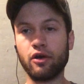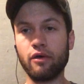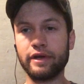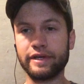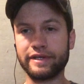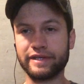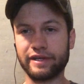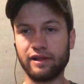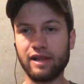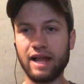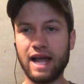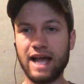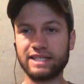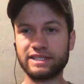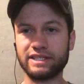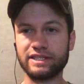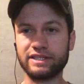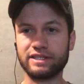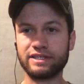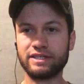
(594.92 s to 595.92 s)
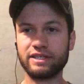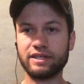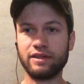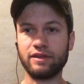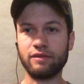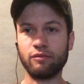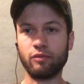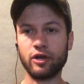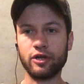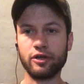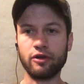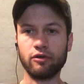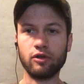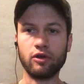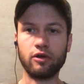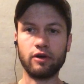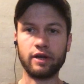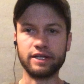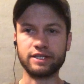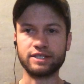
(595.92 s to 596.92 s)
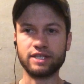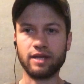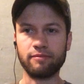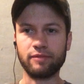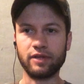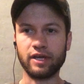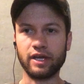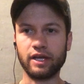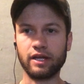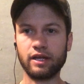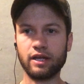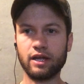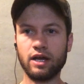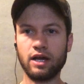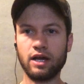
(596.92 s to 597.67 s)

going to classes where you're learning something.